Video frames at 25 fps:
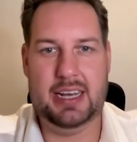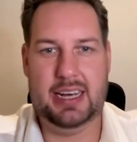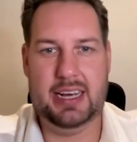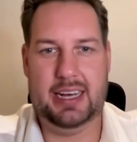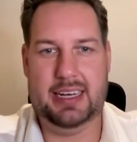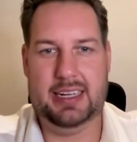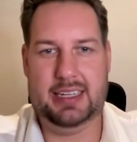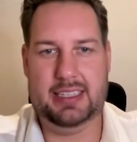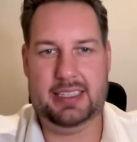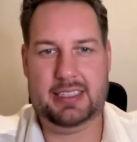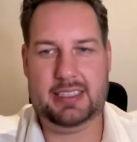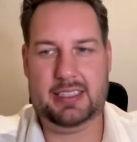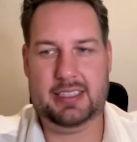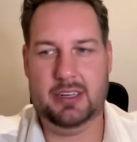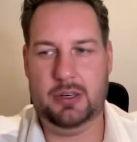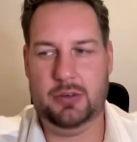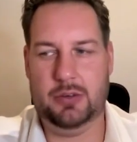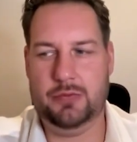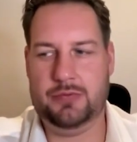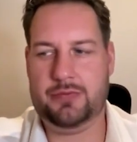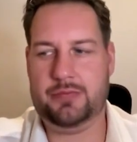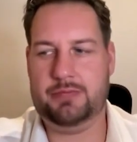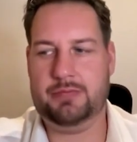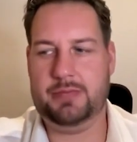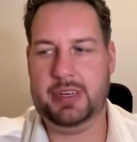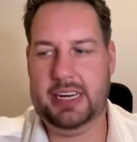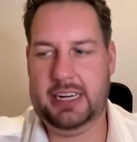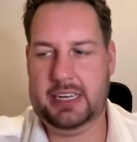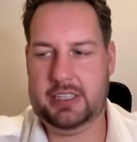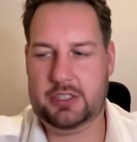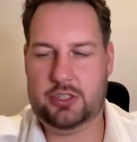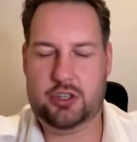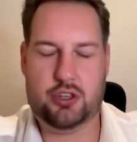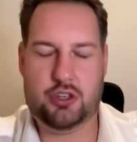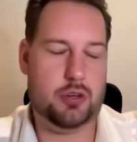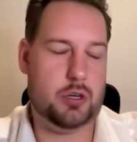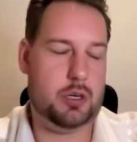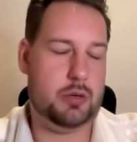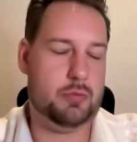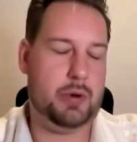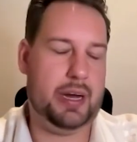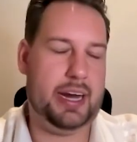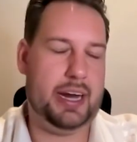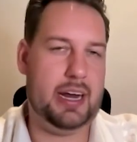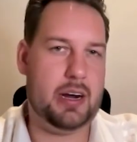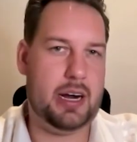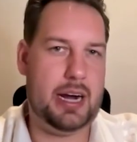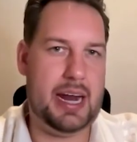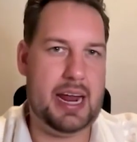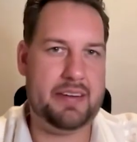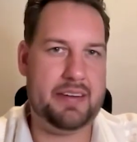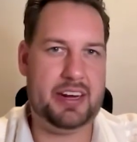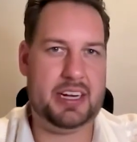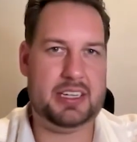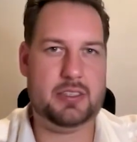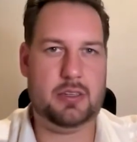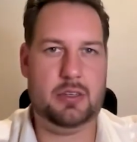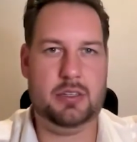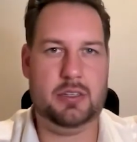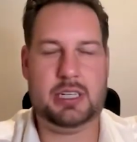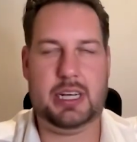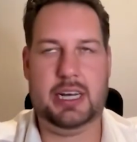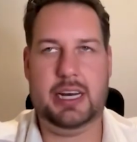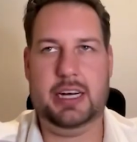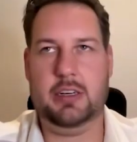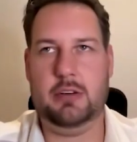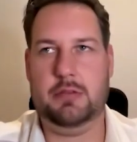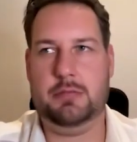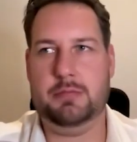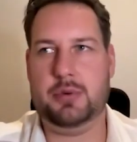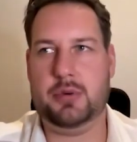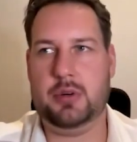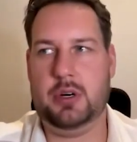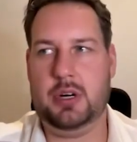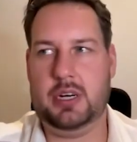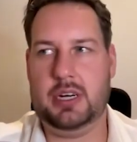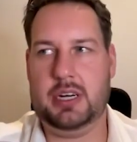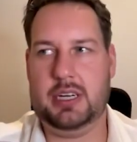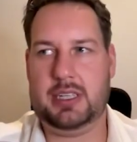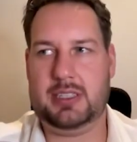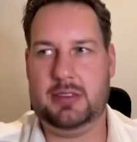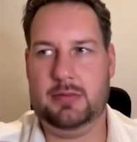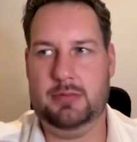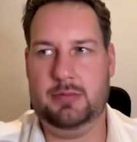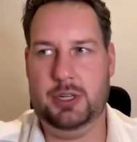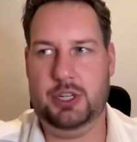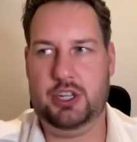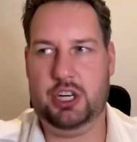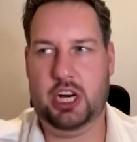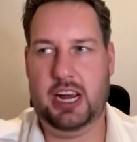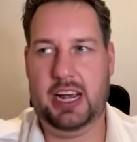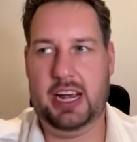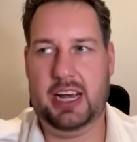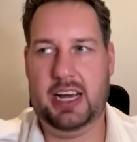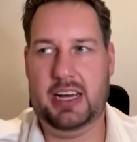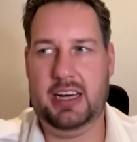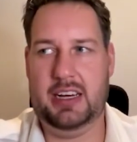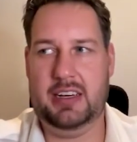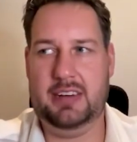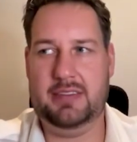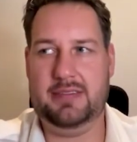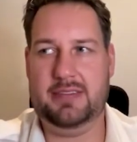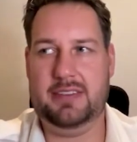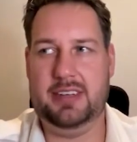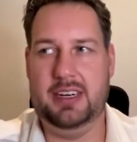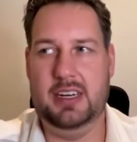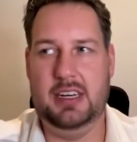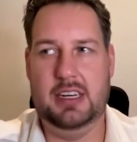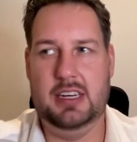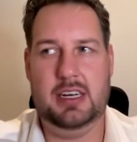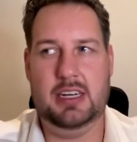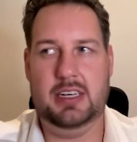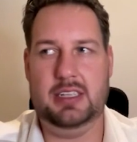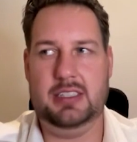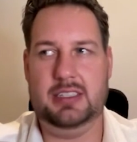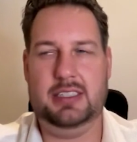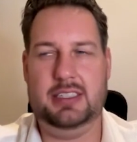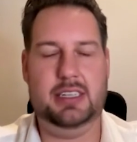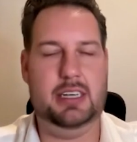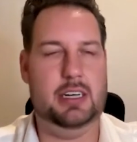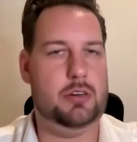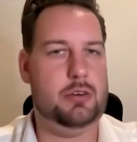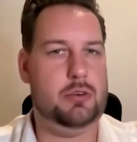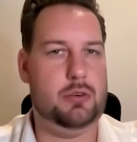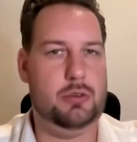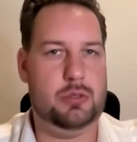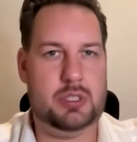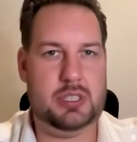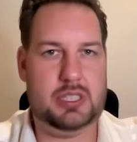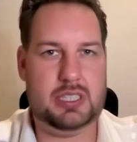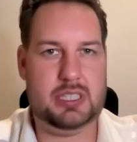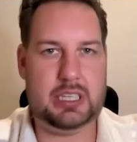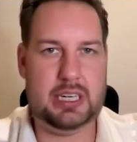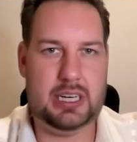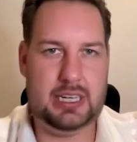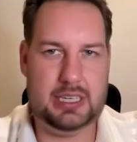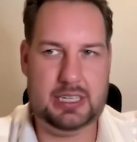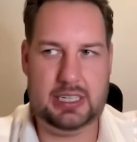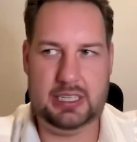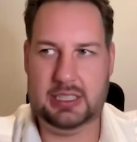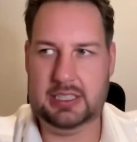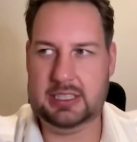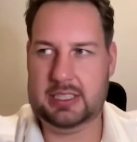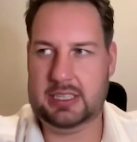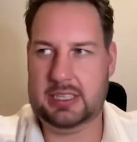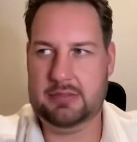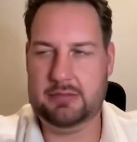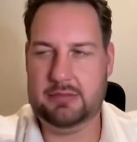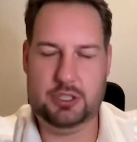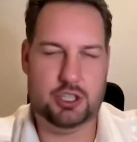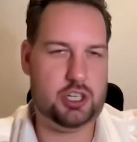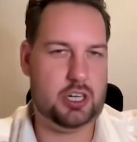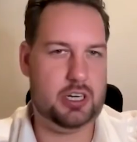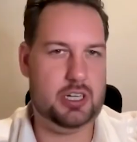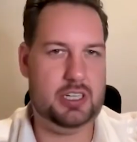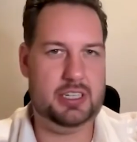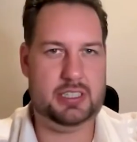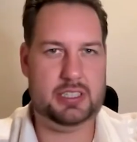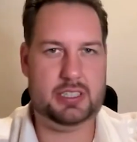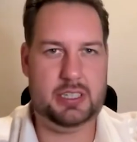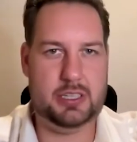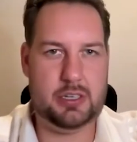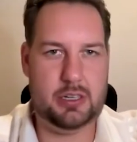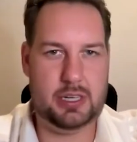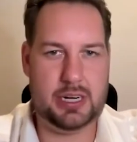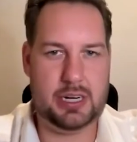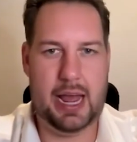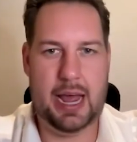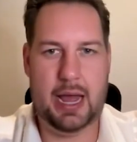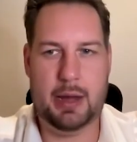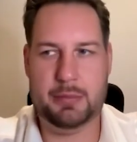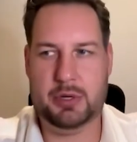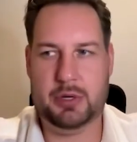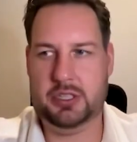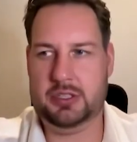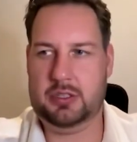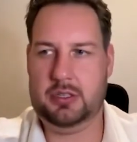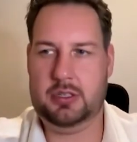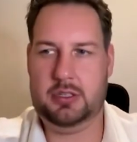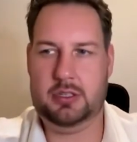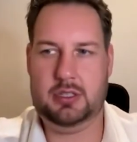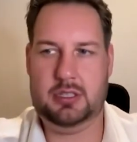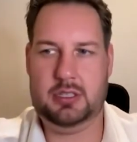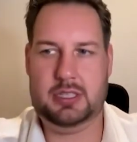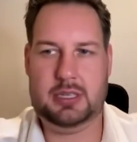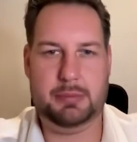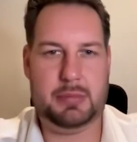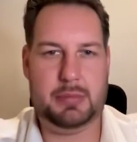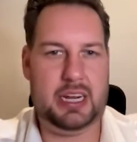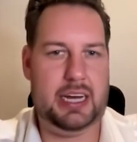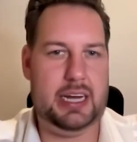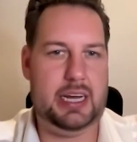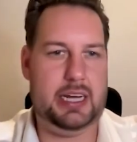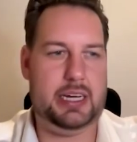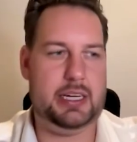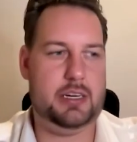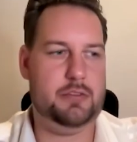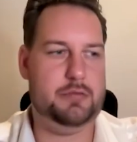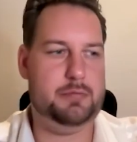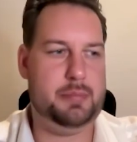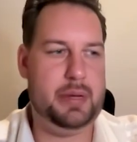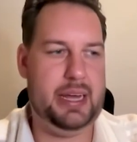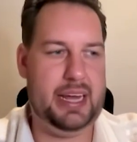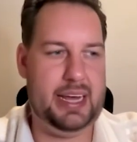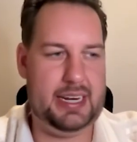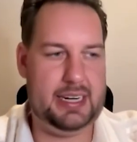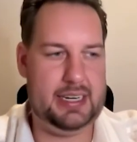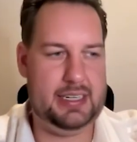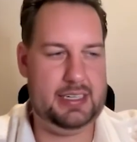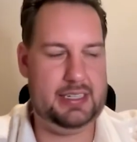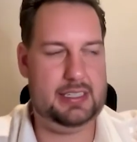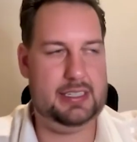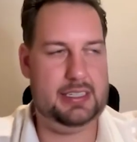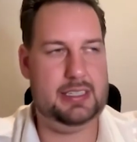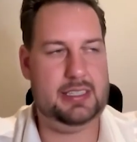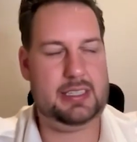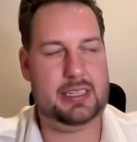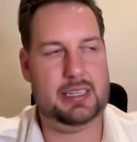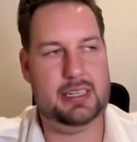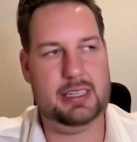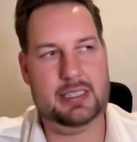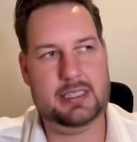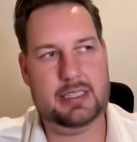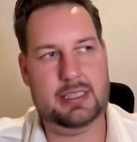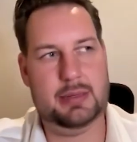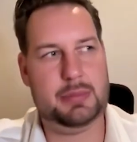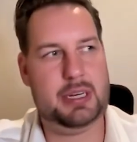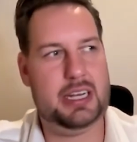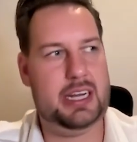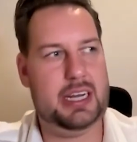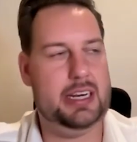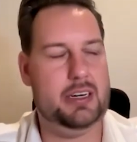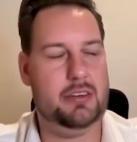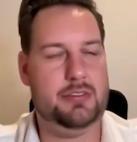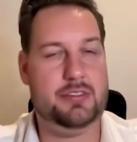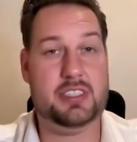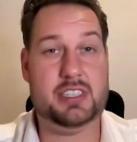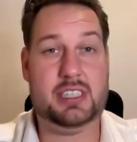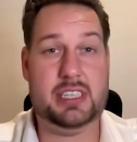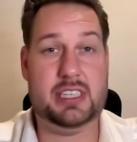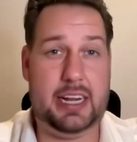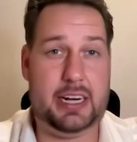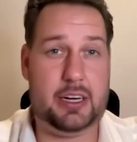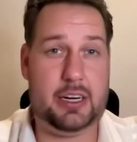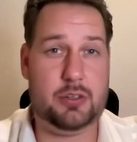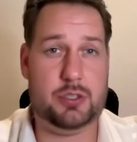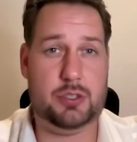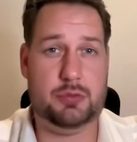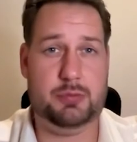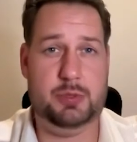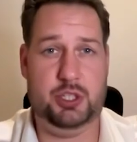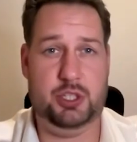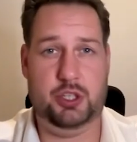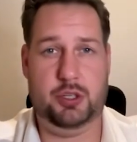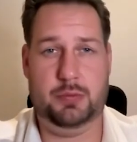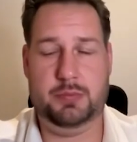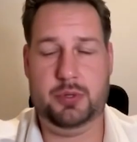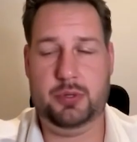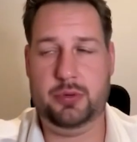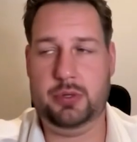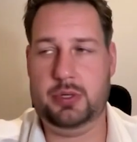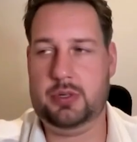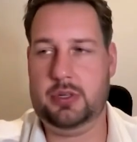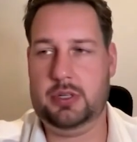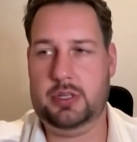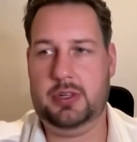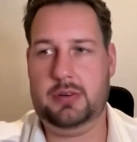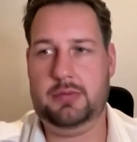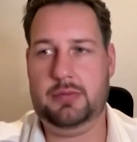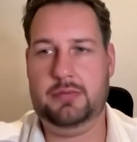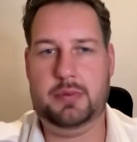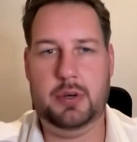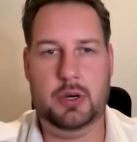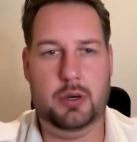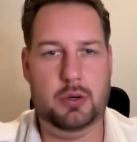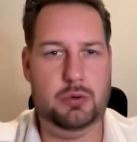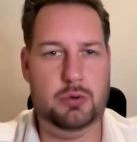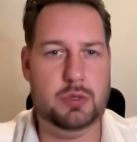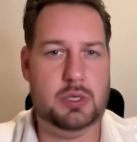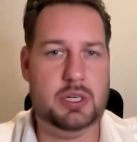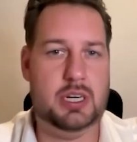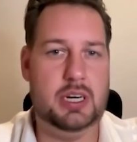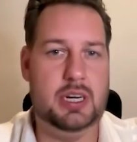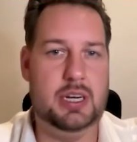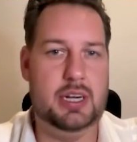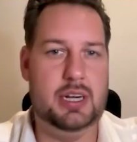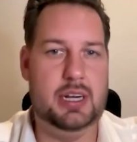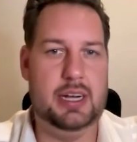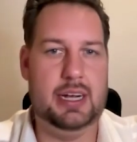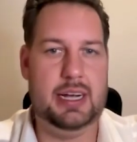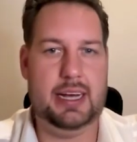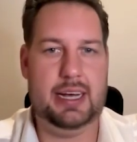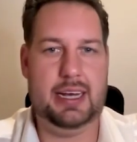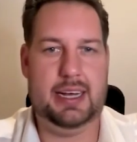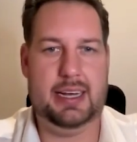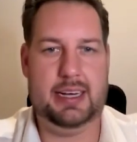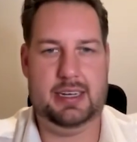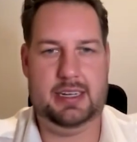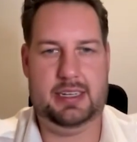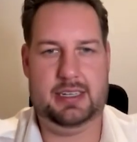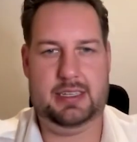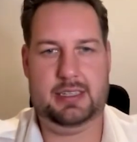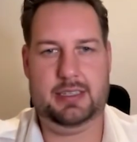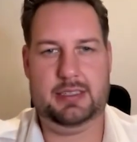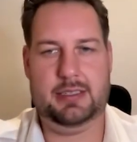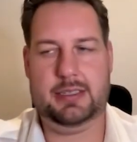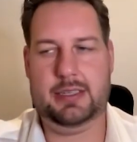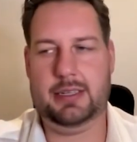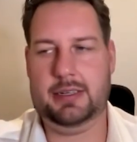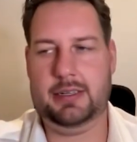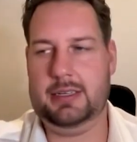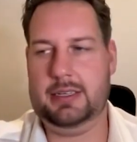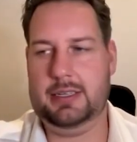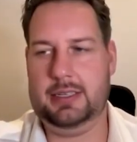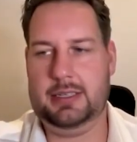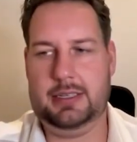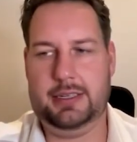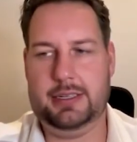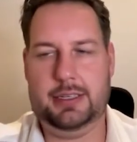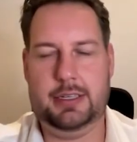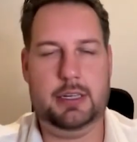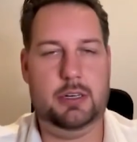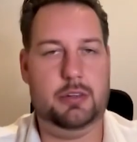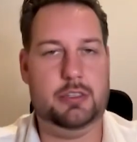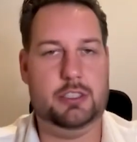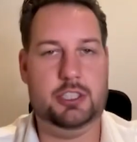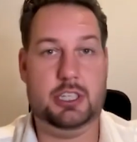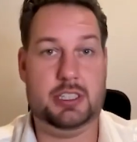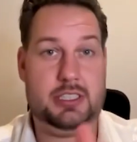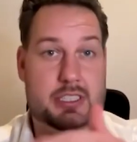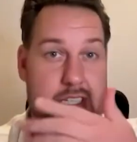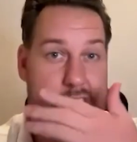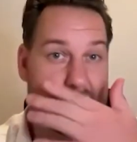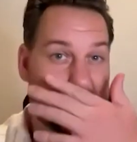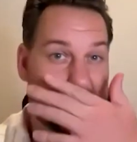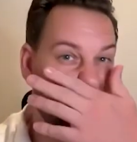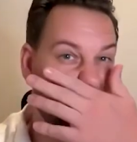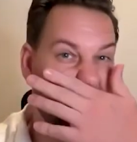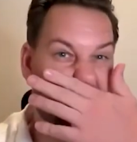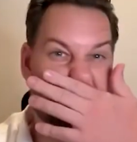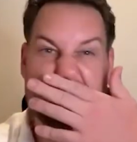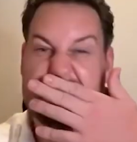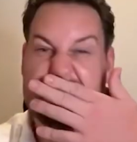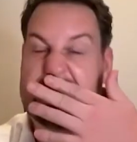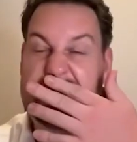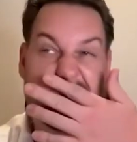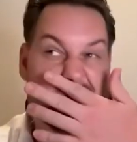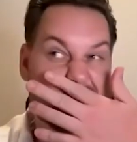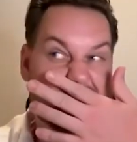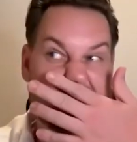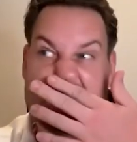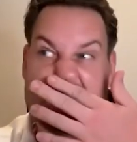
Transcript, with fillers: And so, yes, sure, we are having those kind of products which have zero studies and which are listed on Amazon, some kind of pendants and some kind of stickers which you put on your phone, and uh, you know just you know